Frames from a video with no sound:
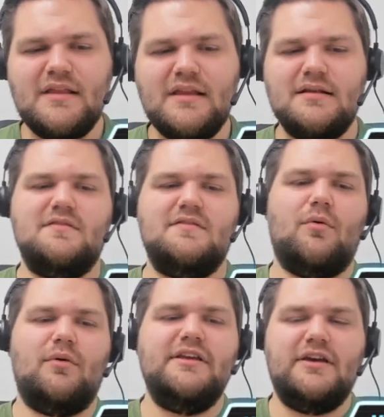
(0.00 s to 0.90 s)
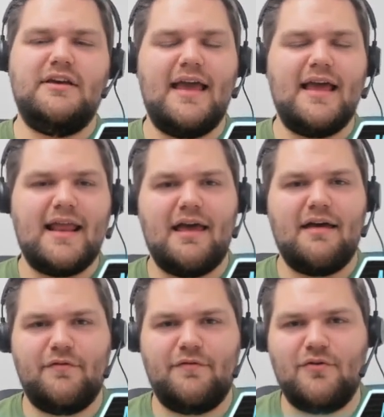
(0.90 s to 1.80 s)
So he can
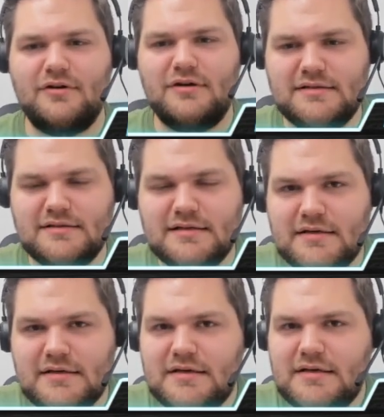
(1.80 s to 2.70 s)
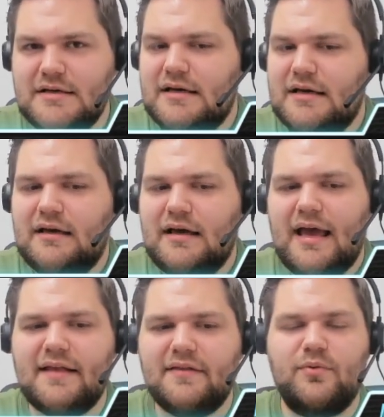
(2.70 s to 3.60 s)
have, of course,
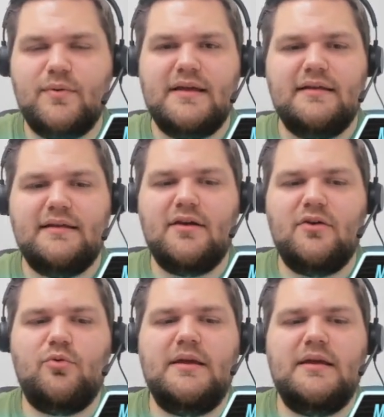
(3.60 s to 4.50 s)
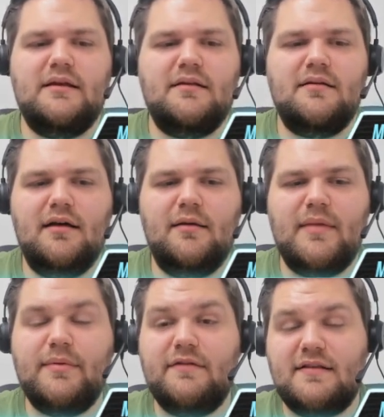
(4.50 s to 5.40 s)
ace queen, king queen,
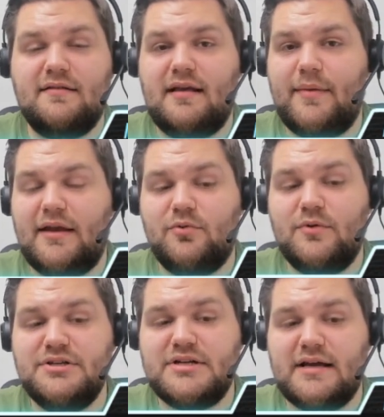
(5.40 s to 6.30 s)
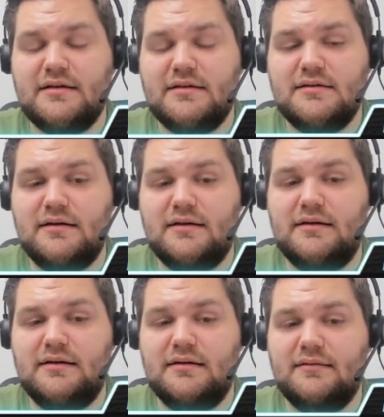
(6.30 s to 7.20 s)
maybe even the same hand, queen jack.
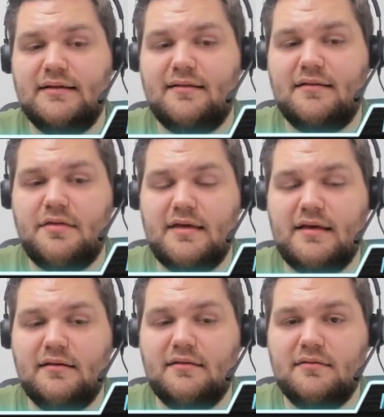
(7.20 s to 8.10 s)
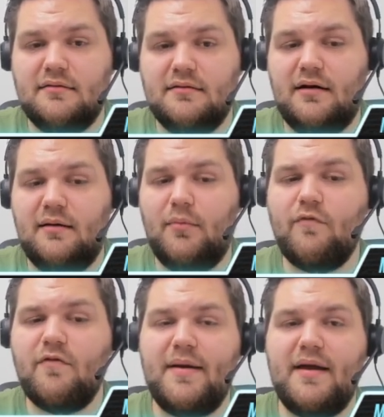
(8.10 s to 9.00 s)
That's a thing.
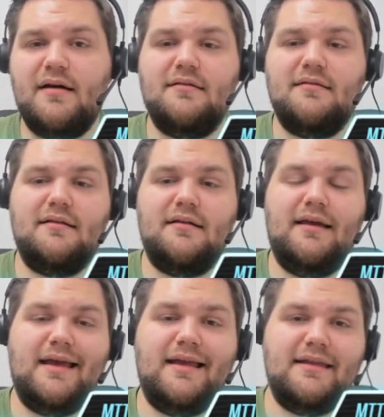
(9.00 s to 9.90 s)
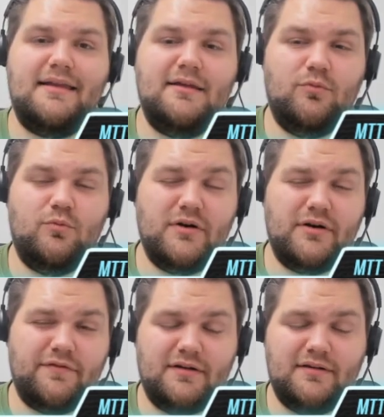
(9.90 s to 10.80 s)
Over pairs, again, he would
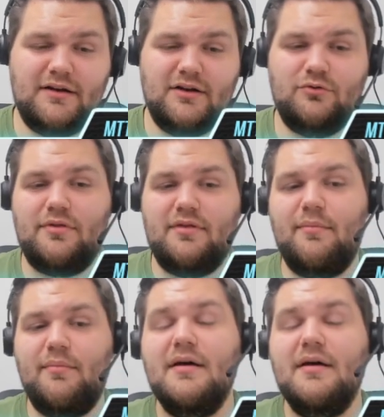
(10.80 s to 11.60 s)
have continued with them.